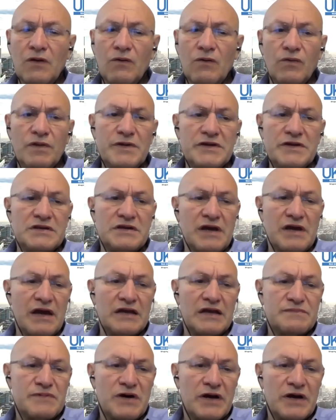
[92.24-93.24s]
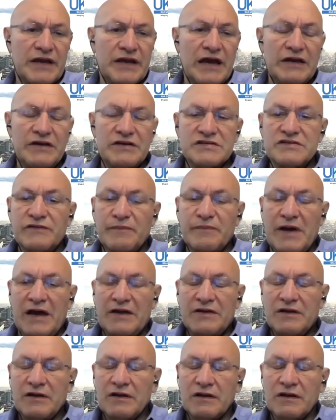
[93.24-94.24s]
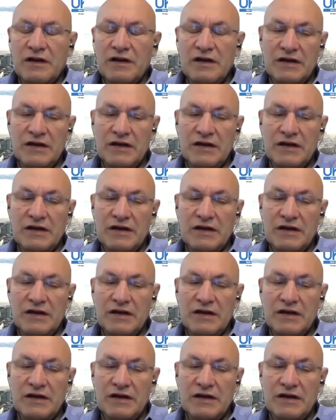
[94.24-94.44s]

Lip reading: With me today is Mike Anderson of Padoq.